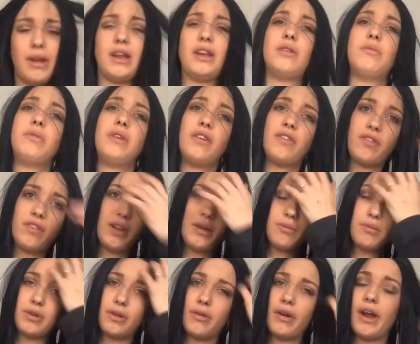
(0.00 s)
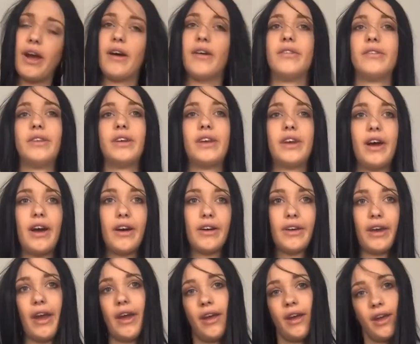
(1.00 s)
made to be flipped around.
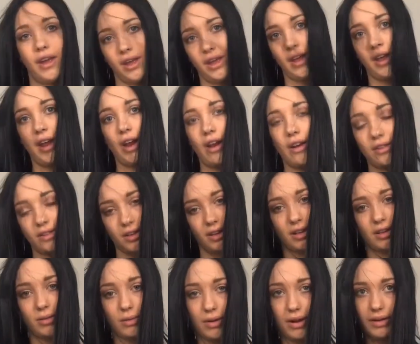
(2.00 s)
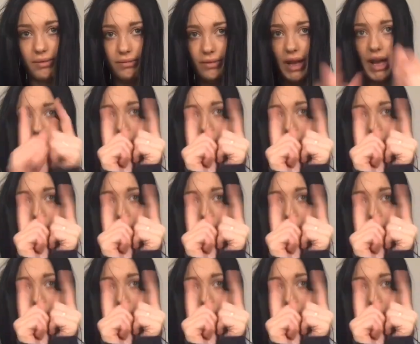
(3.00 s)
Okay, here's this one.